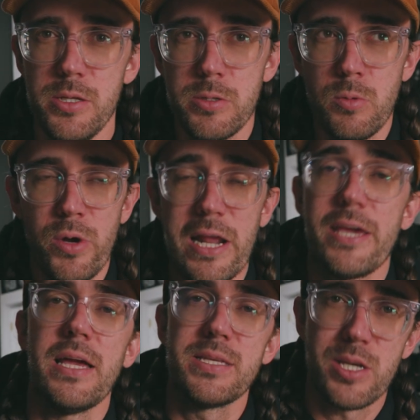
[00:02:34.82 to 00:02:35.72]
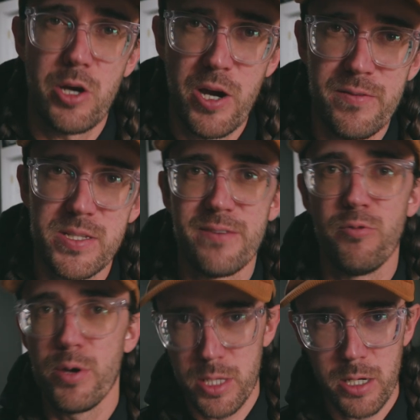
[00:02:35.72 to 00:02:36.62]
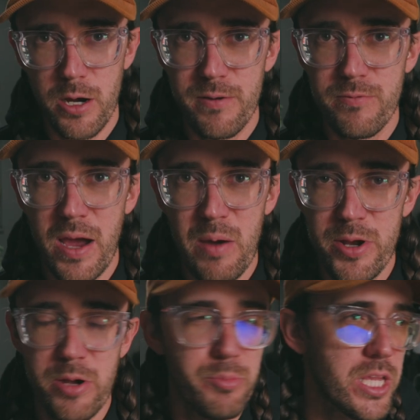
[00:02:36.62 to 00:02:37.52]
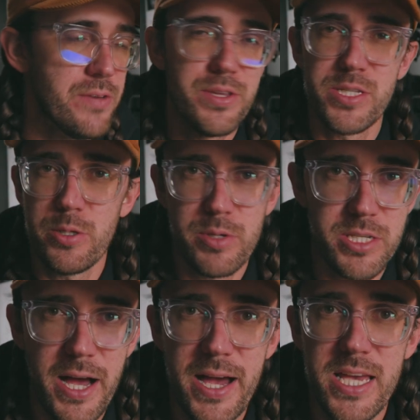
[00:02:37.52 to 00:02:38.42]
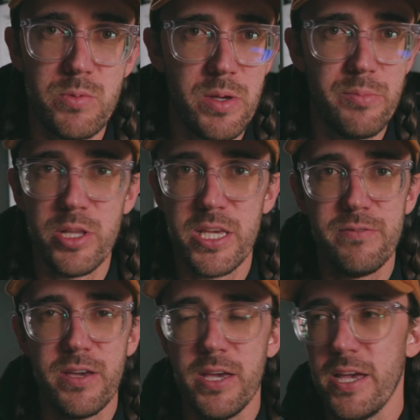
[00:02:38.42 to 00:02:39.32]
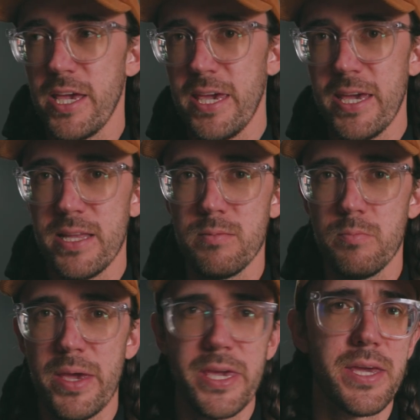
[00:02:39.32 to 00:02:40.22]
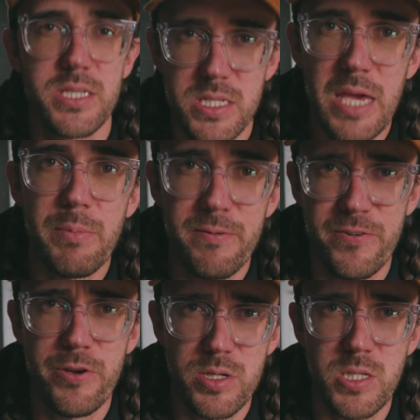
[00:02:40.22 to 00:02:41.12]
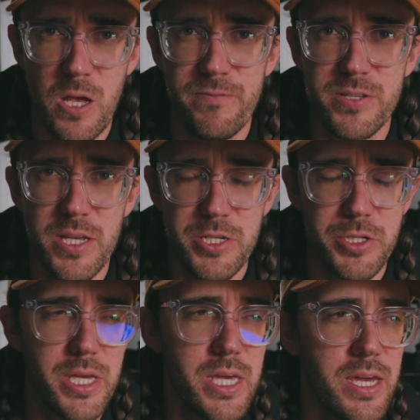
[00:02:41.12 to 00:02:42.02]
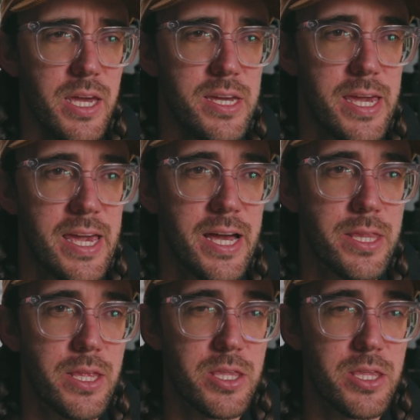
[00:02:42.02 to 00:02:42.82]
went against the curve instead of with the curve, right? We don't believe in suit and ties. We believe in making a statement for yourself, essentially. And